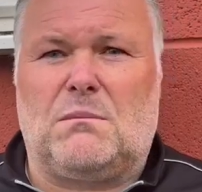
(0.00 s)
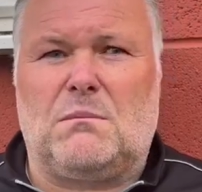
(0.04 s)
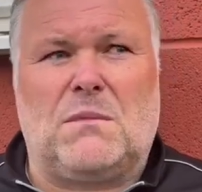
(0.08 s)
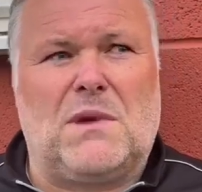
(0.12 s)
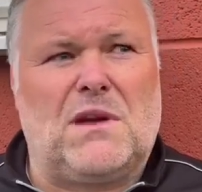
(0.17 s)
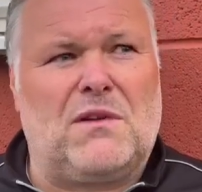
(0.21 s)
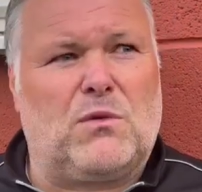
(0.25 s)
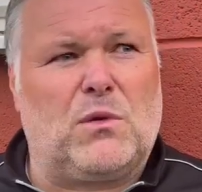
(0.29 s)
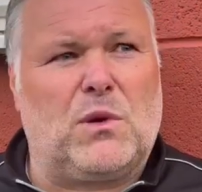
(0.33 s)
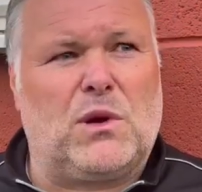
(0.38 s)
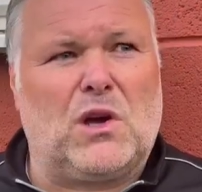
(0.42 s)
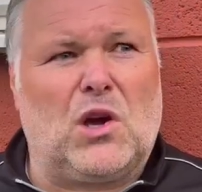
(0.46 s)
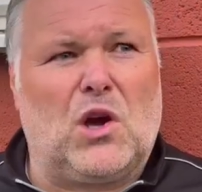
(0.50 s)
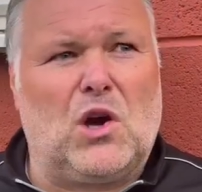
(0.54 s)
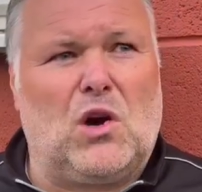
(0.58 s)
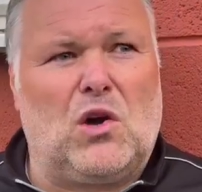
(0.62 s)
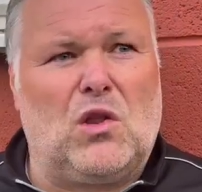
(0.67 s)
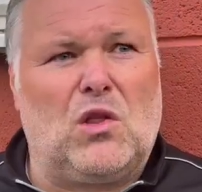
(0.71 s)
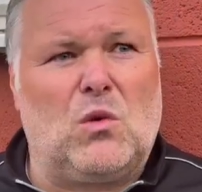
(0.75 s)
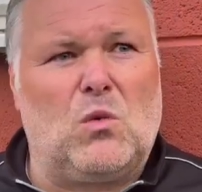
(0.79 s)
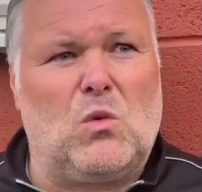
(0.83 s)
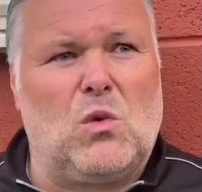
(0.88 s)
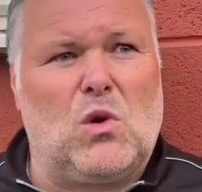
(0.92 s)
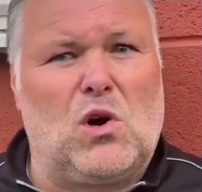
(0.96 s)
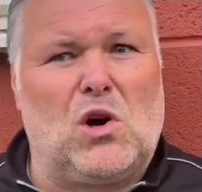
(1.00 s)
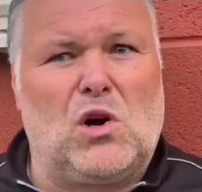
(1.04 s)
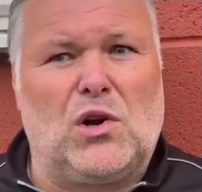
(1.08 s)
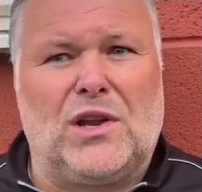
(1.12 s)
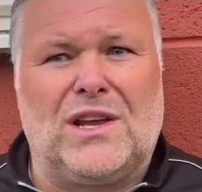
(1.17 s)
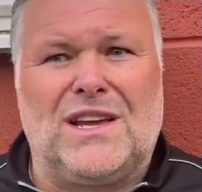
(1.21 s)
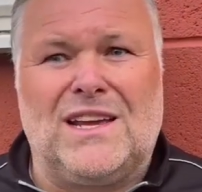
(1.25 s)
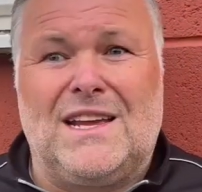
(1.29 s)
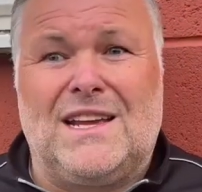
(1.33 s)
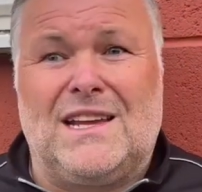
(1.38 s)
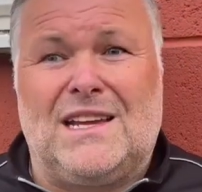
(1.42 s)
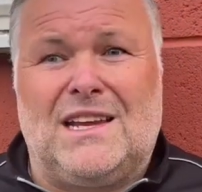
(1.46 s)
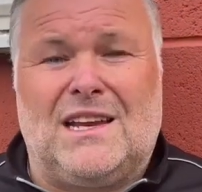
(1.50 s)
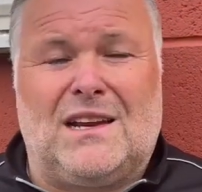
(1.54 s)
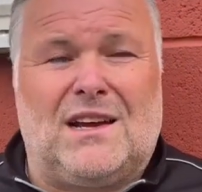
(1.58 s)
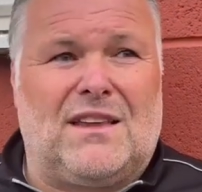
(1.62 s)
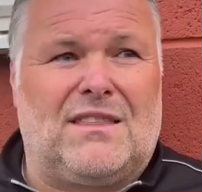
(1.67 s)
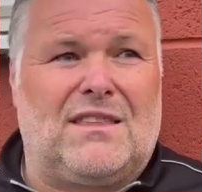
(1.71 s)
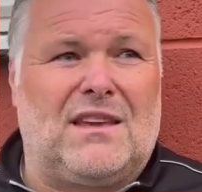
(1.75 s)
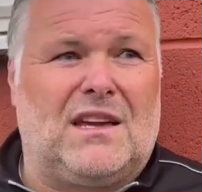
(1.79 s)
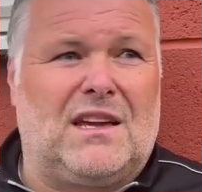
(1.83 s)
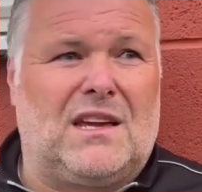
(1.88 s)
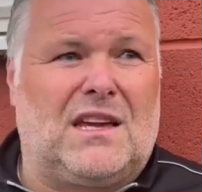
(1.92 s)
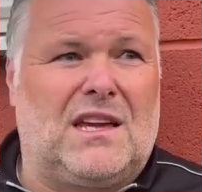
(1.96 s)
If we'd have got the one, you know, I
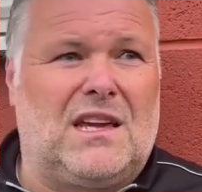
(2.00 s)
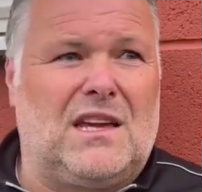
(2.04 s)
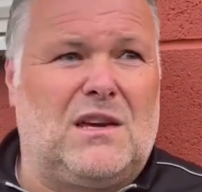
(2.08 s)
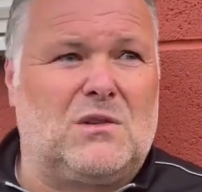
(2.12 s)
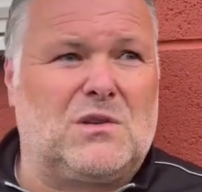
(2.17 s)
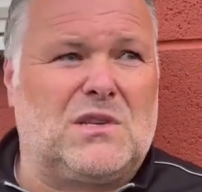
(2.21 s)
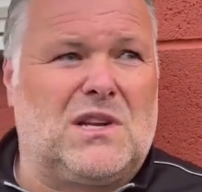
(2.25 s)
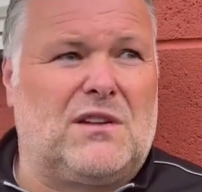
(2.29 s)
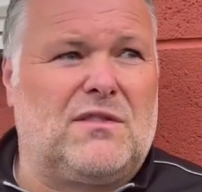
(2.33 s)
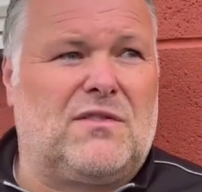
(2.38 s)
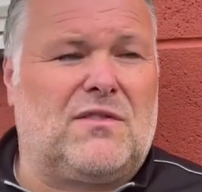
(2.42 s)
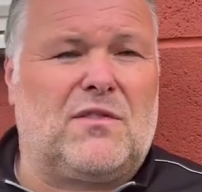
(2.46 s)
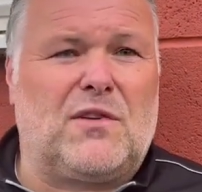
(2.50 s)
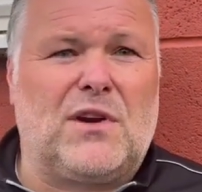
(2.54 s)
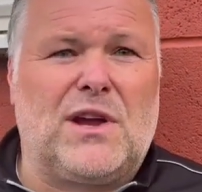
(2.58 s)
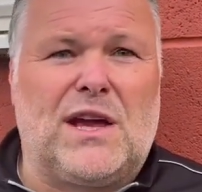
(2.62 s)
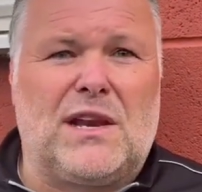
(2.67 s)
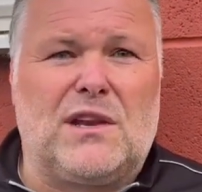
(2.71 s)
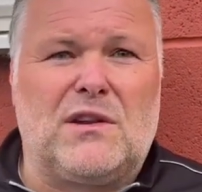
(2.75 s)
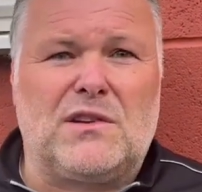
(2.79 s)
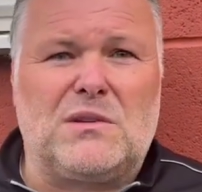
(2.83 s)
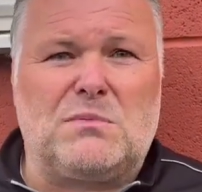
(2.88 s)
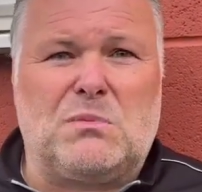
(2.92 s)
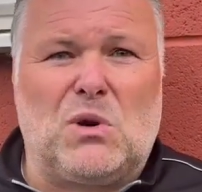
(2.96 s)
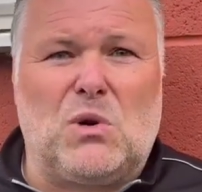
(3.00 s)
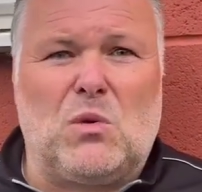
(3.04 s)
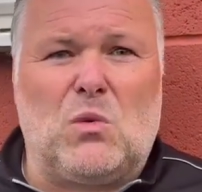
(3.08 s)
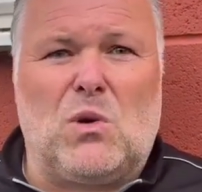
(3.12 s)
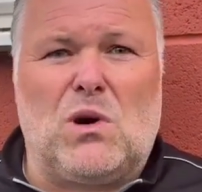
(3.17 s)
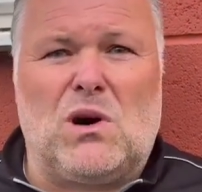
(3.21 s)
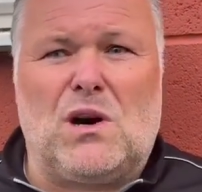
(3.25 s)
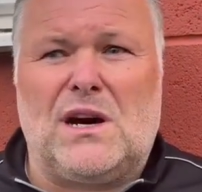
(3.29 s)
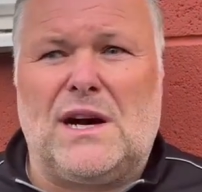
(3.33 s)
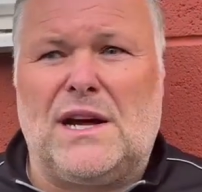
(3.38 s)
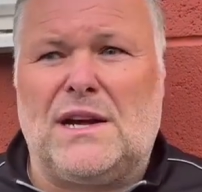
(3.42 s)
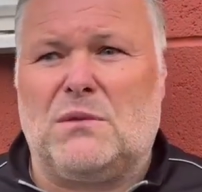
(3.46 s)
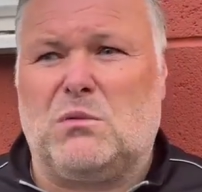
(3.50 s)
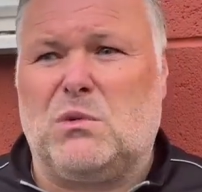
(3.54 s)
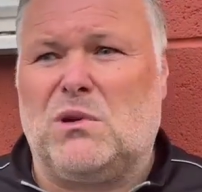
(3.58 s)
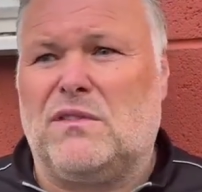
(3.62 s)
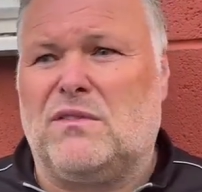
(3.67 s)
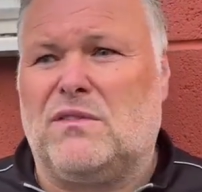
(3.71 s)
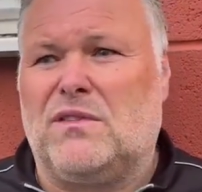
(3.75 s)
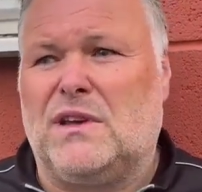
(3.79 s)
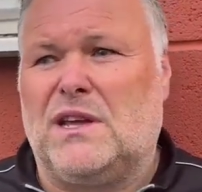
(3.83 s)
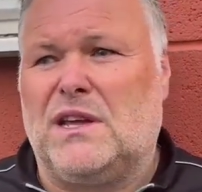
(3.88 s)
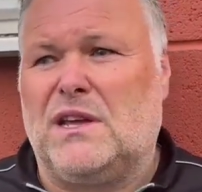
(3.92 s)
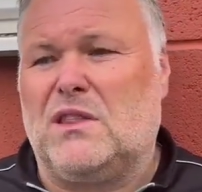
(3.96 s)
think Akil's had a free header he's put wide.
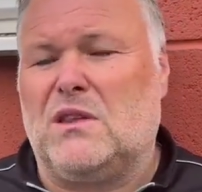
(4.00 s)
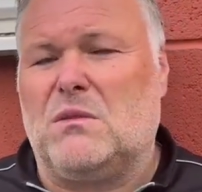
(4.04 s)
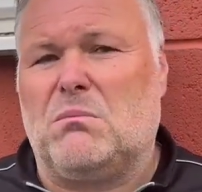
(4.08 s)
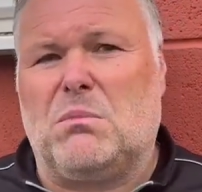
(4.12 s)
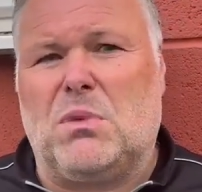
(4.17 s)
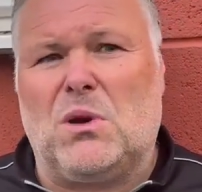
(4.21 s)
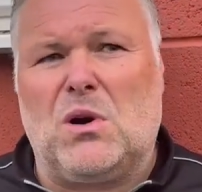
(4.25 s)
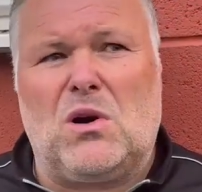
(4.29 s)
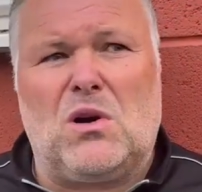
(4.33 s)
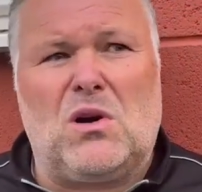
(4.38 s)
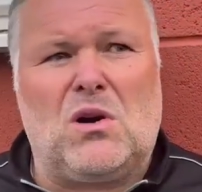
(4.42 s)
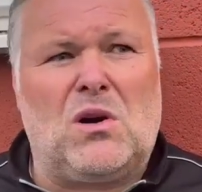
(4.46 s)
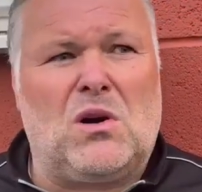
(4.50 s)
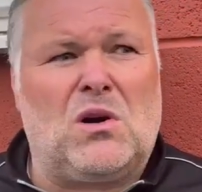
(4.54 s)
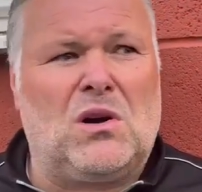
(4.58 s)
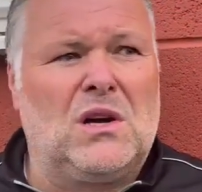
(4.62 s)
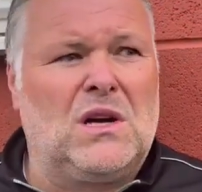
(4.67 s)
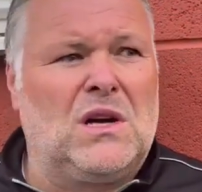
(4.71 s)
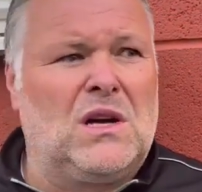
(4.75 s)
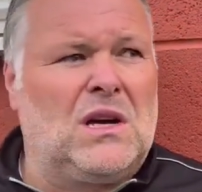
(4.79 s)
We've hit the bar.